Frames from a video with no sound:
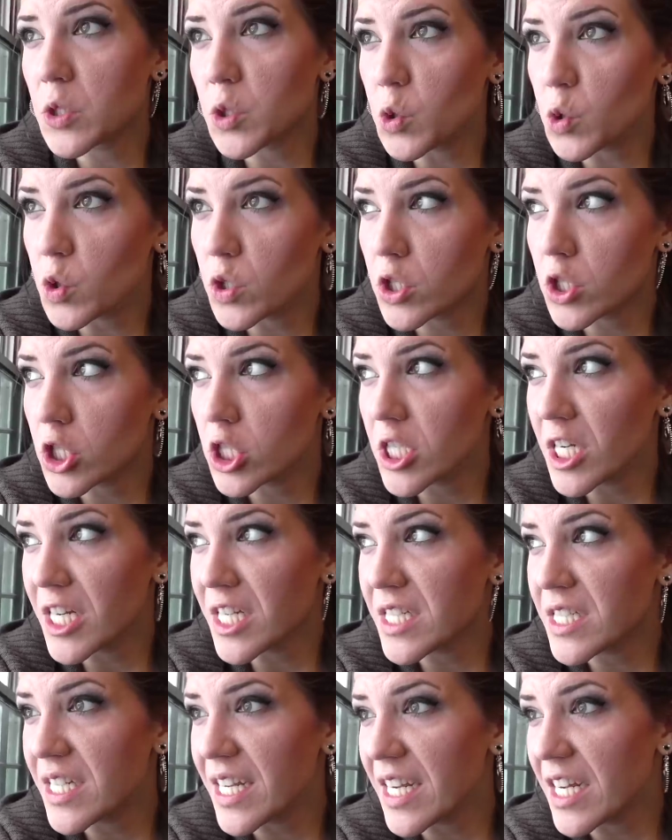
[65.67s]
schools are
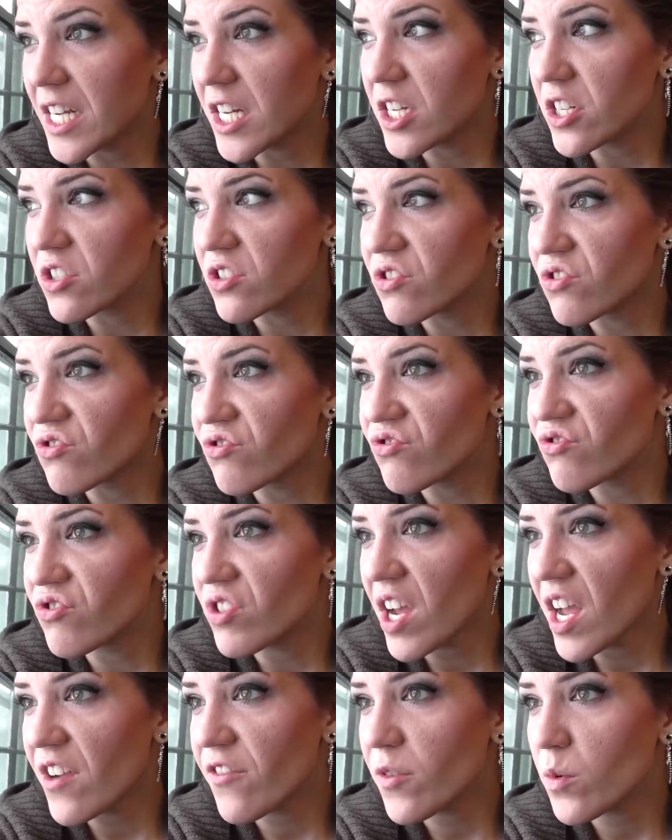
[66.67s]
shutting
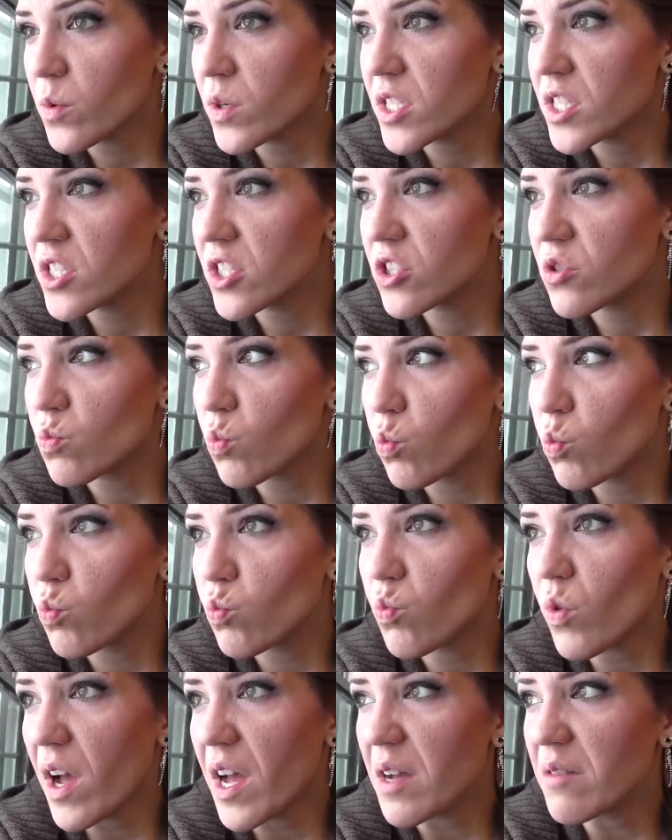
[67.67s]
down. Everyone's
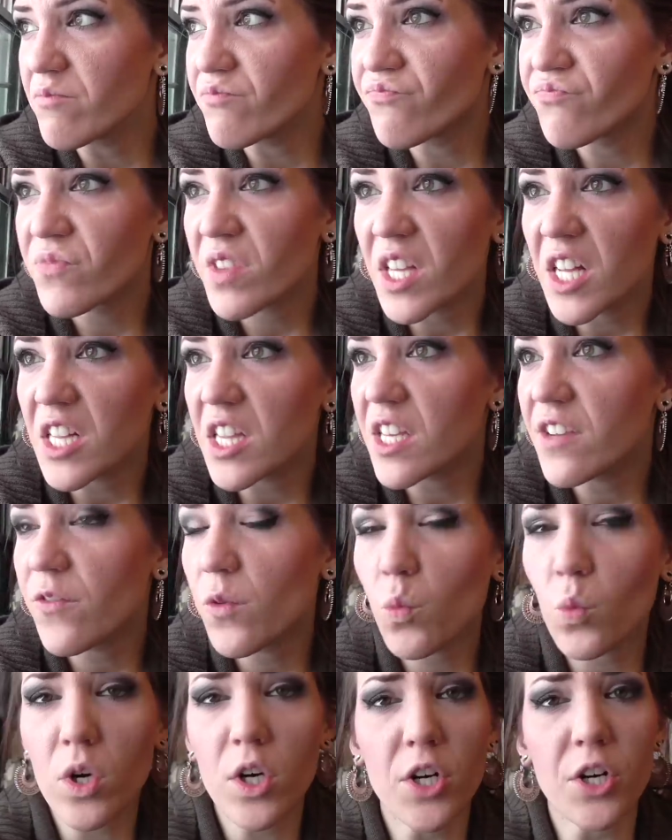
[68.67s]
um,
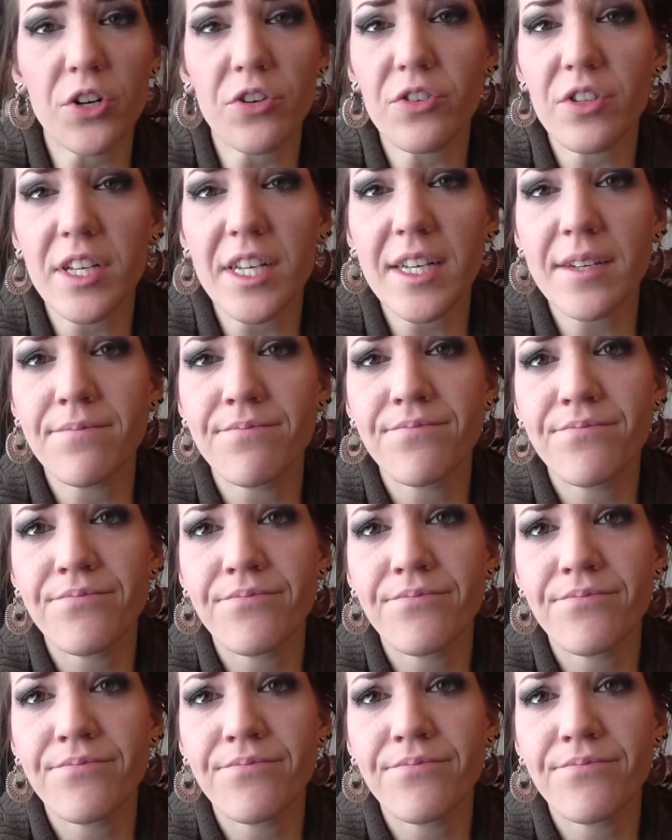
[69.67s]
leaving work early.